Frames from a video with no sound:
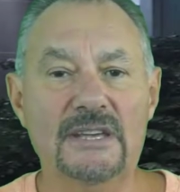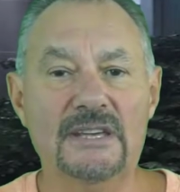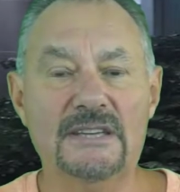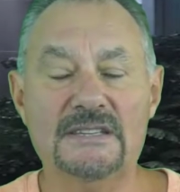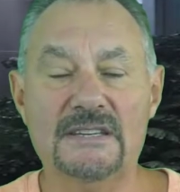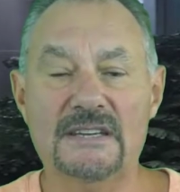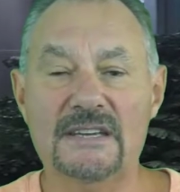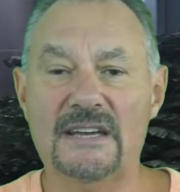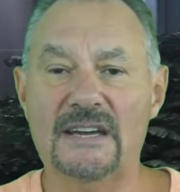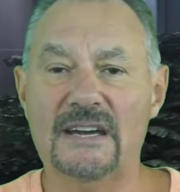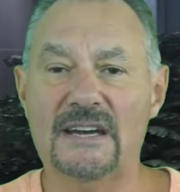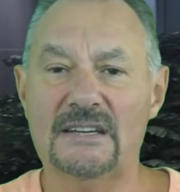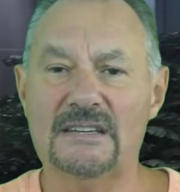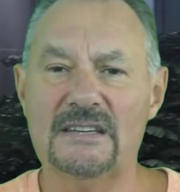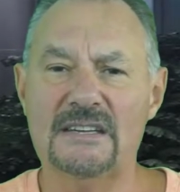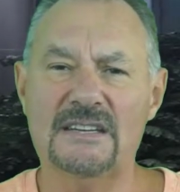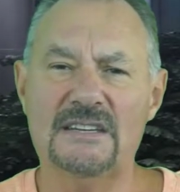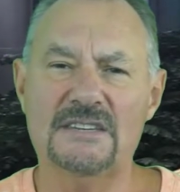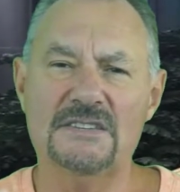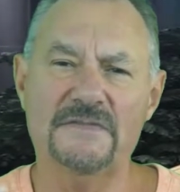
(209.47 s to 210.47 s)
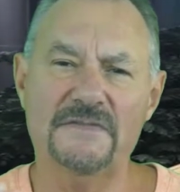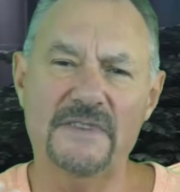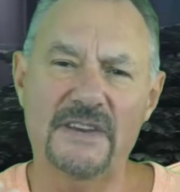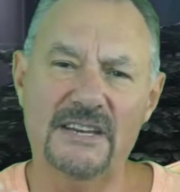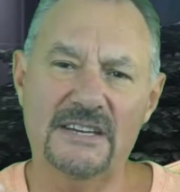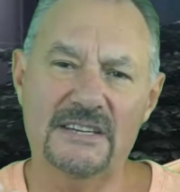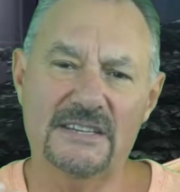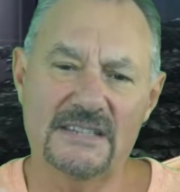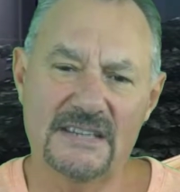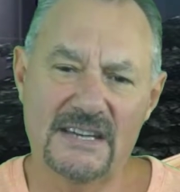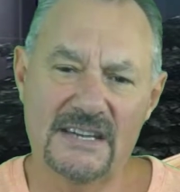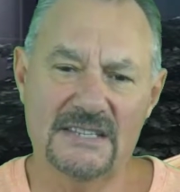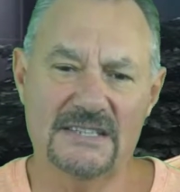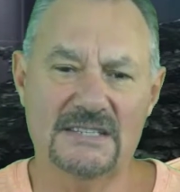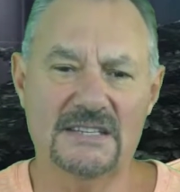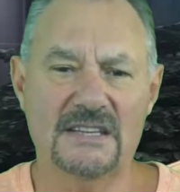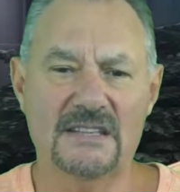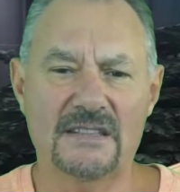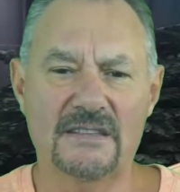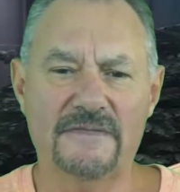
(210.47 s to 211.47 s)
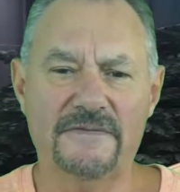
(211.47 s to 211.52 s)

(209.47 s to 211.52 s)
Eating out is fantastic.